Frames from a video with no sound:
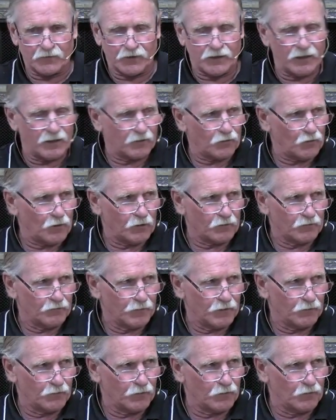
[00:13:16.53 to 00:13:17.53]
can't quite
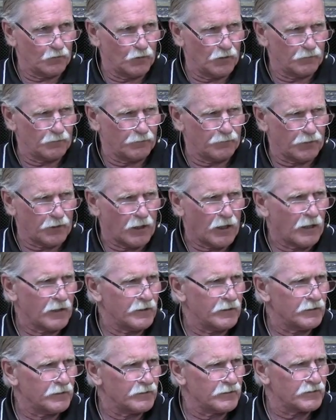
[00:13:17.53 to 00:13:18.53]
remember what pi
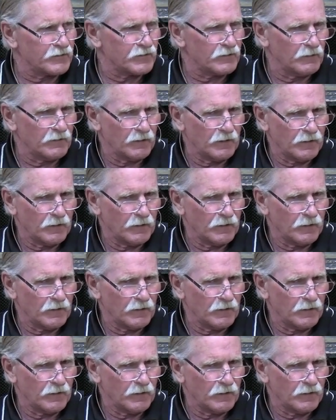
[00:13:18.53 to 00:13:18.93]
is,